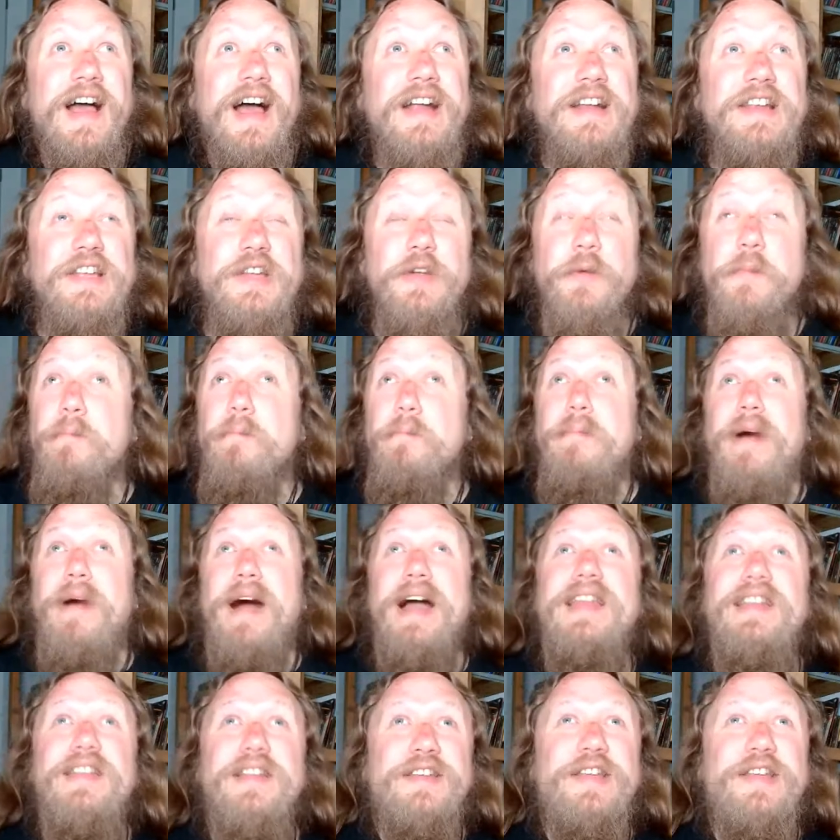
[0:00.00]
and you
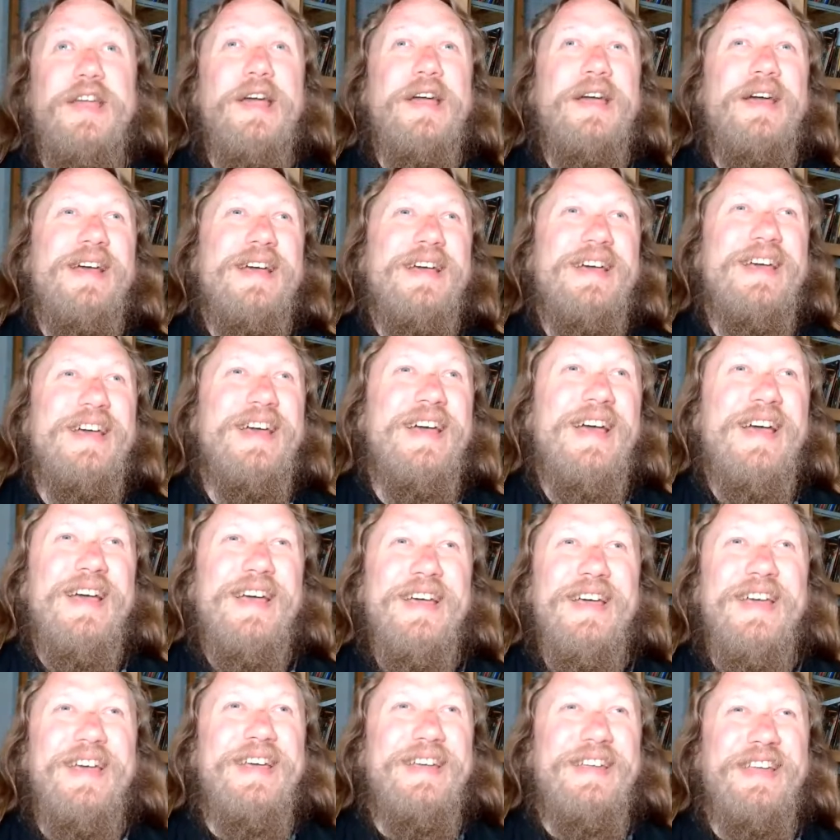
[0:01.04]
might
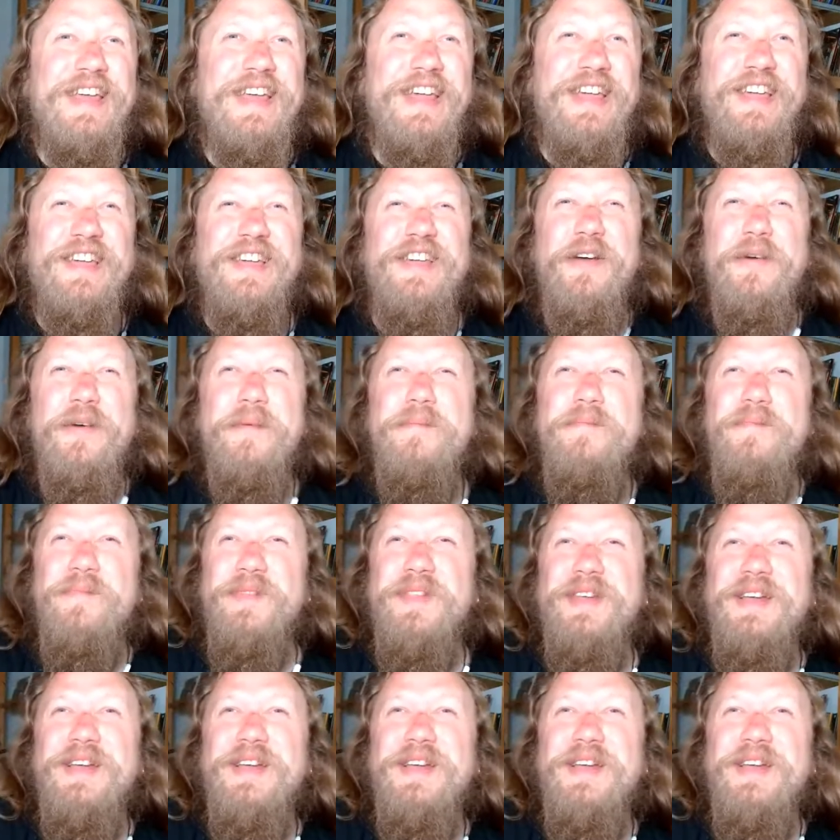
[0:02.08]
you